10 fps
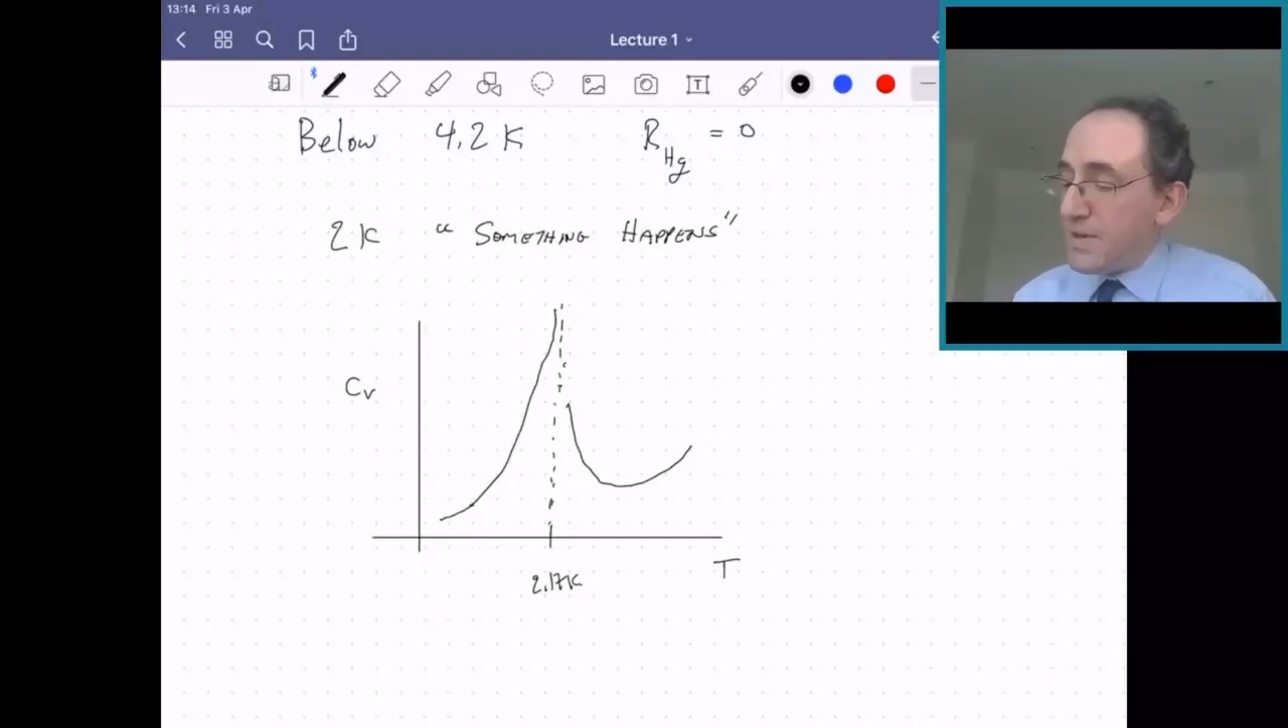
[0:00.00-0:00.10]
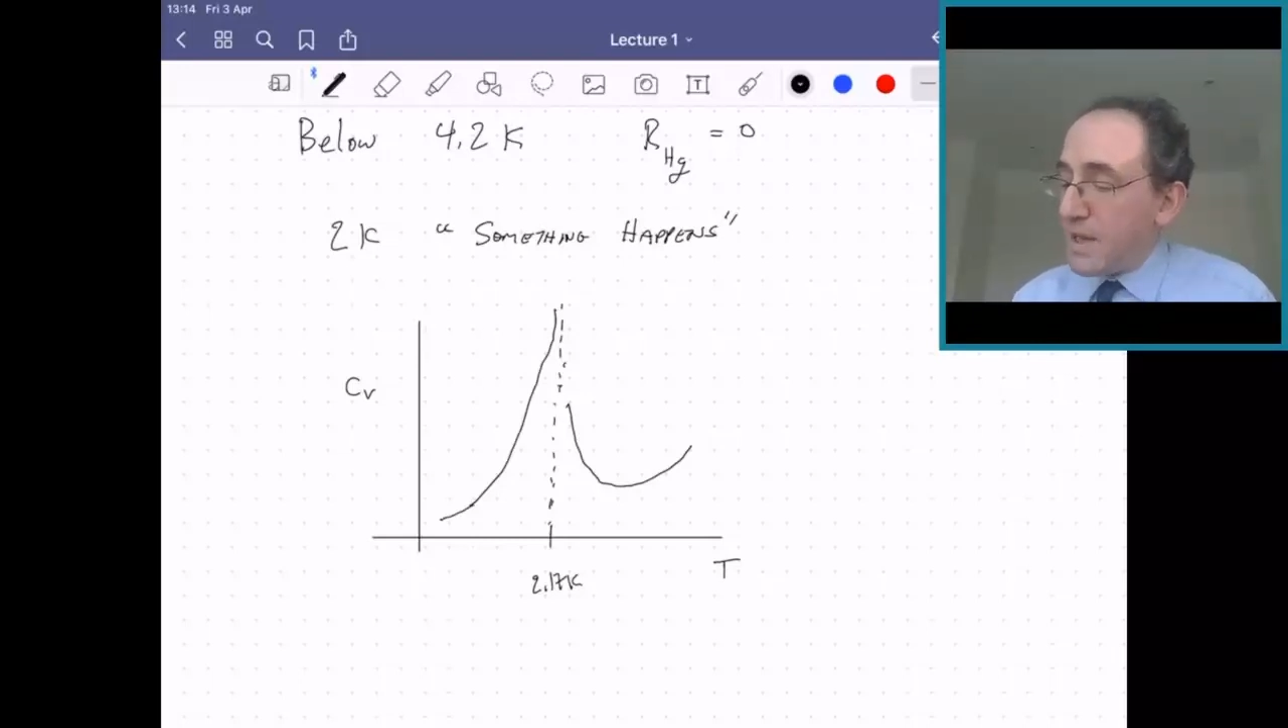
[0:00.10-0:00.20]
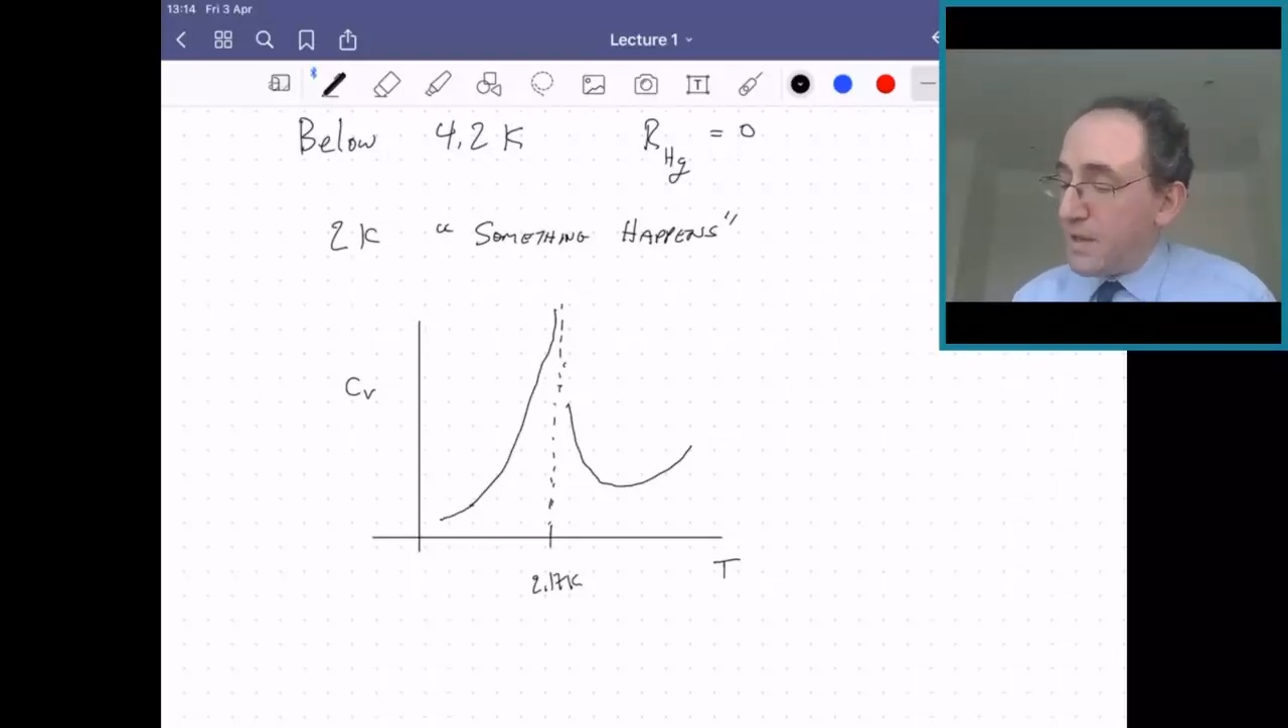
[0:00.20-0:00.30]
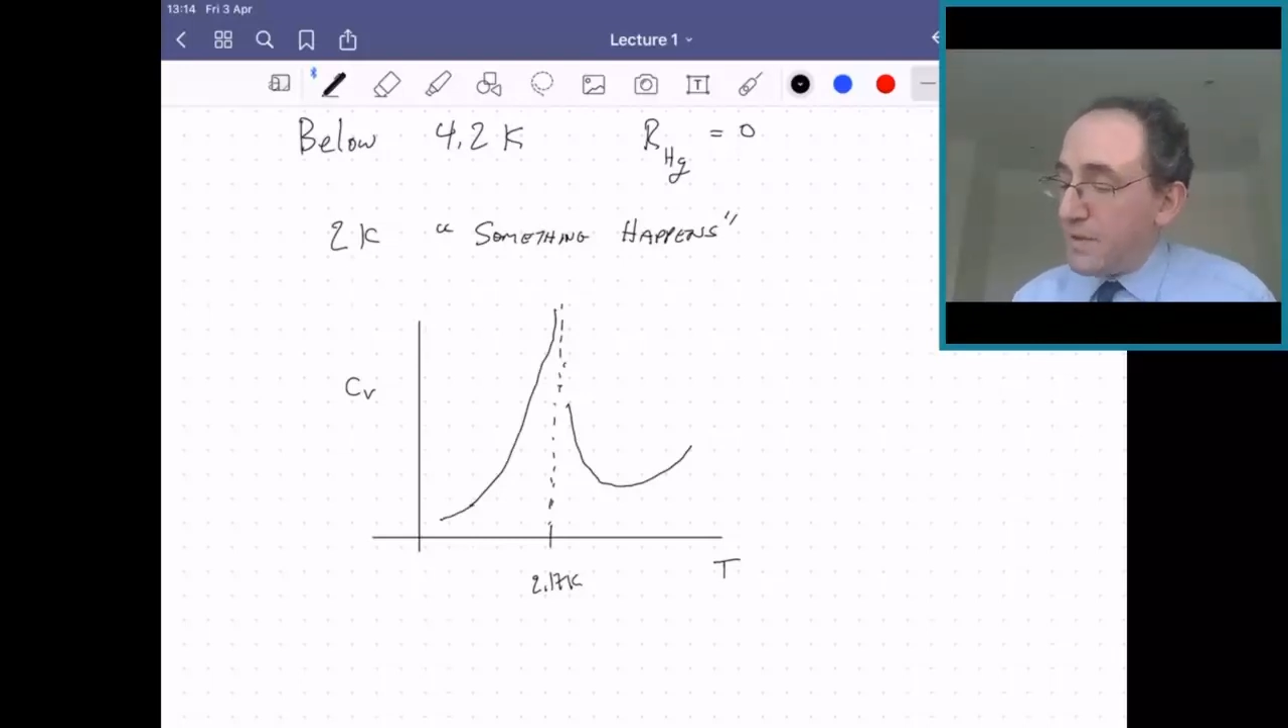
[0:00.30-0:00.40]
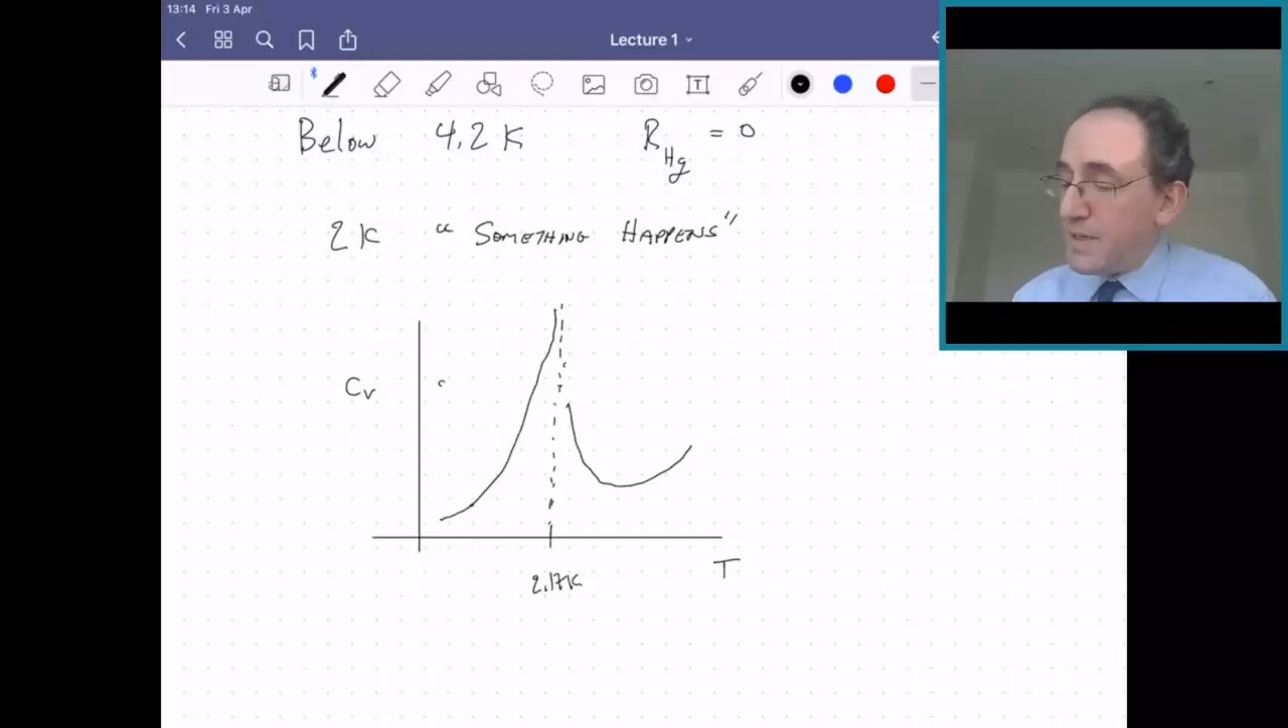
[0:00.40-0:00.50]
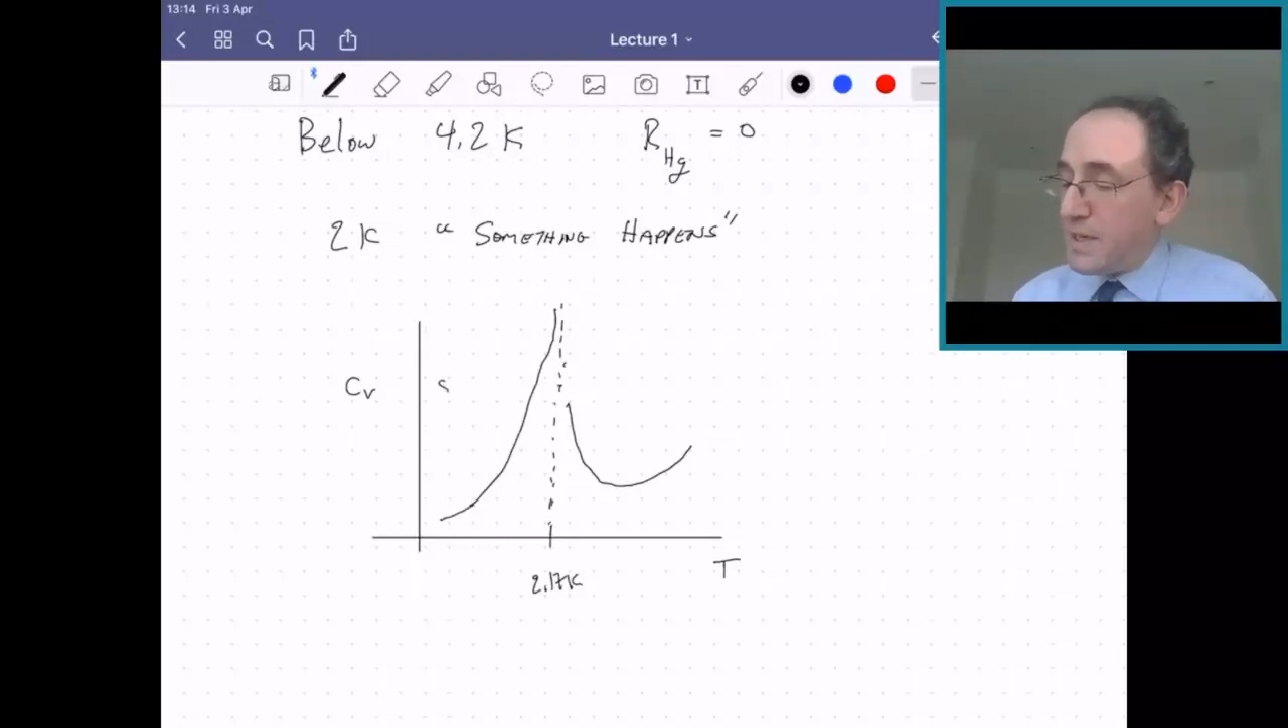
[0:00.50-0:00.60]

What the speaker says: Kelvin